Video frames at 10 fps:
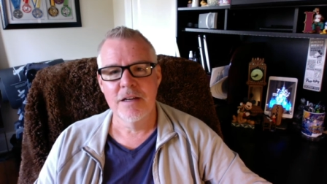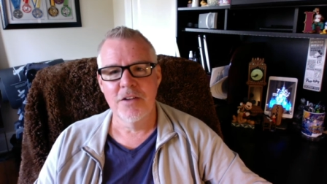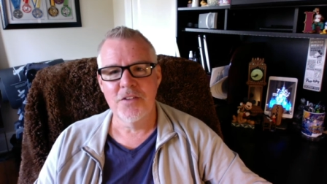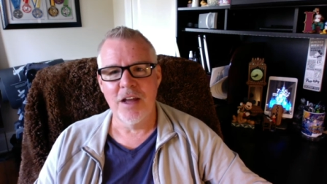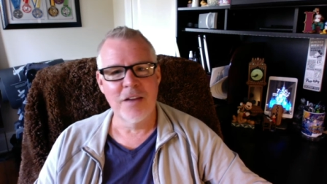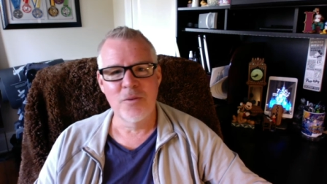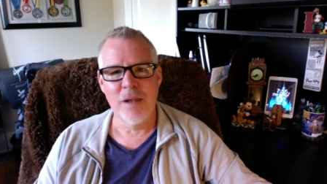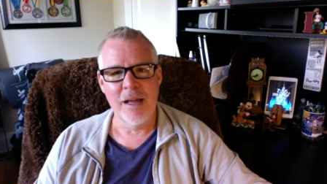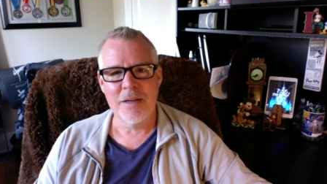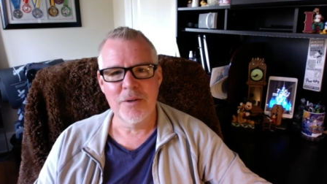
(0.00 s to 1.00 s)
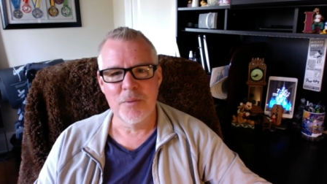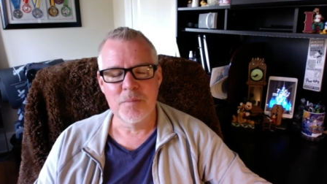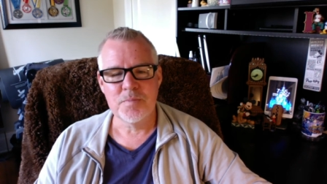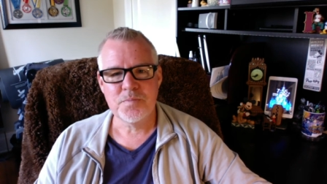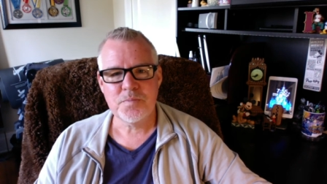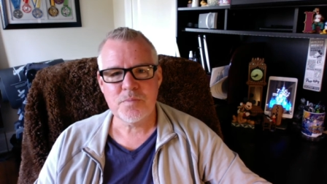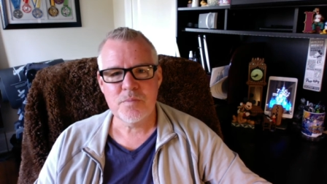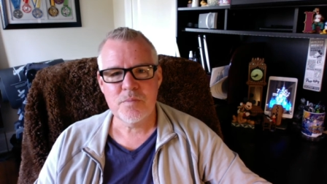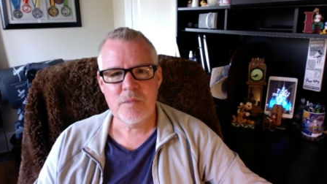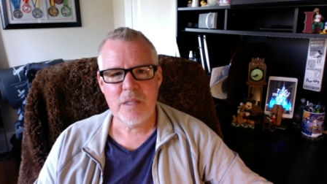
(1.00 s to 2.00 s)
because I don't like them,
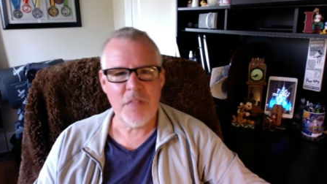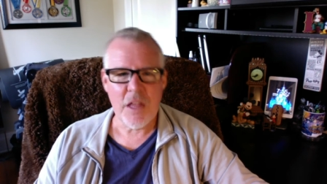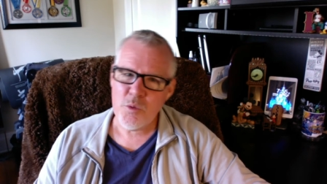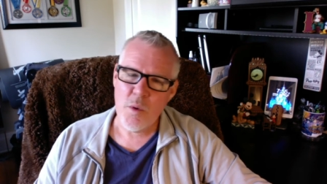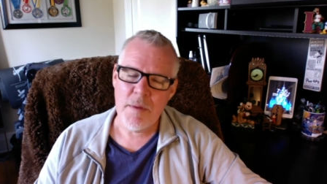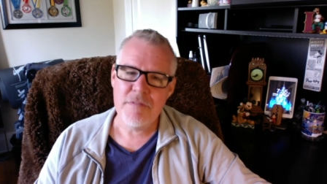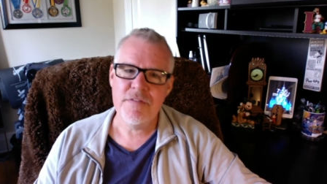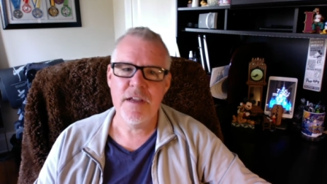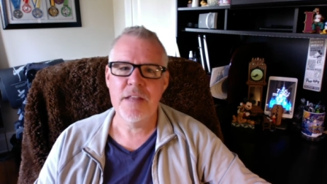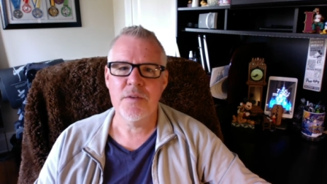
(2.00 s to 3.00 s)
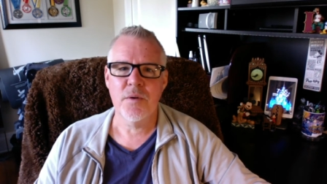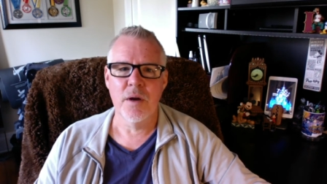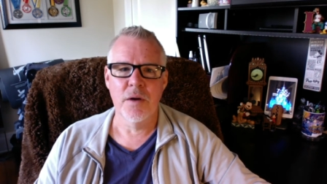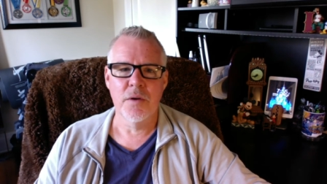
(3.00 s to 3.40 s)
that's where my faith grows.